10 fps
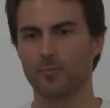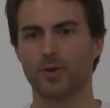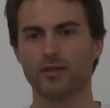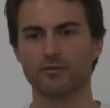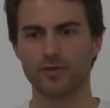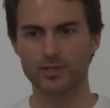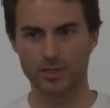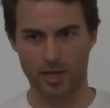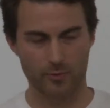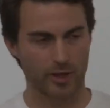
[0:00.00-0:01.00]
by the
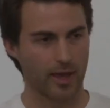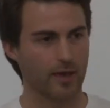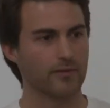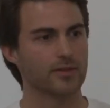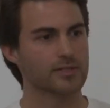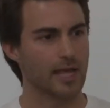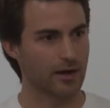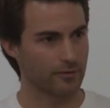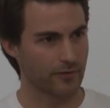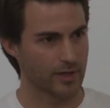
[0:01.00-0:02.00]
vision that we have and the
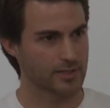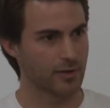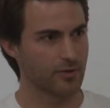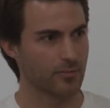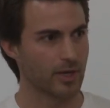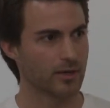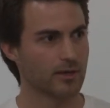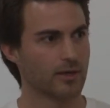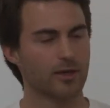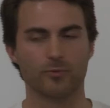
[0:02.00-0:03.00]
sacrifice that we make.
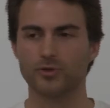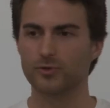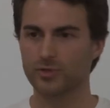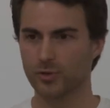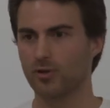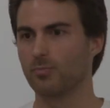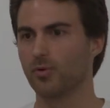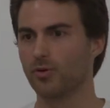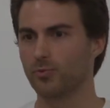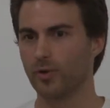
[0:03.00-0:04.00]
We do so in a
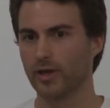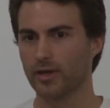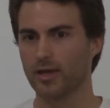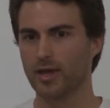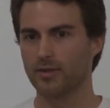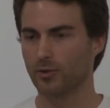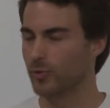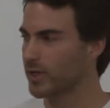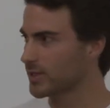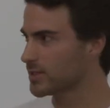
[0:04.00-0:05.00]
bold way, that
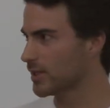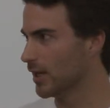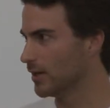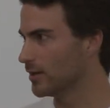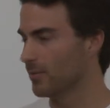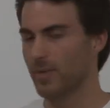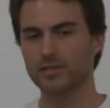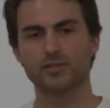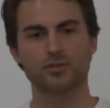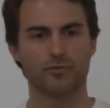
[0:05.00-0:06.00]
we can send a
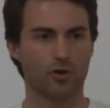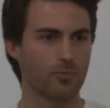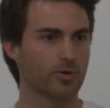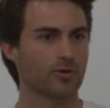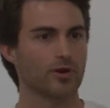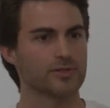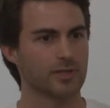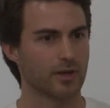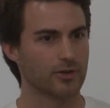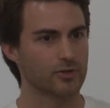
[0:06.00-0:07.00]
message of hope across
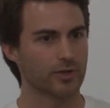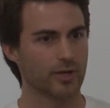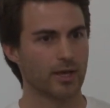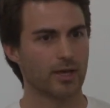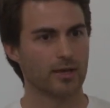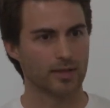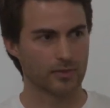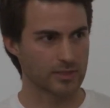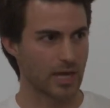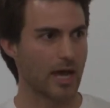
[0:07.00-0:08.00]
the country, that
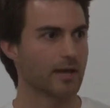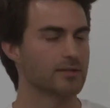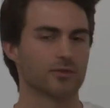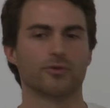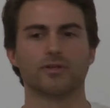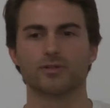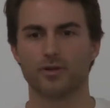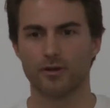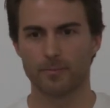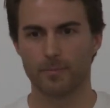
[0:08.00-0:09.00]
the tide is going to
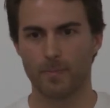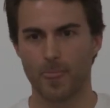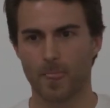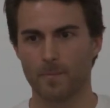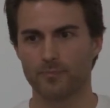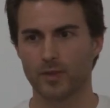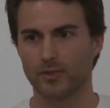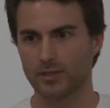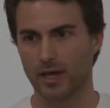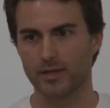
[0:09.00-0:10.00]
turn.
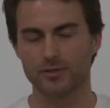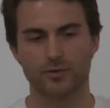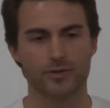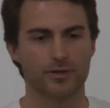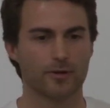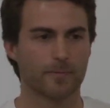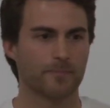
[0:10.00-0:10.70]
The tide is going to turn.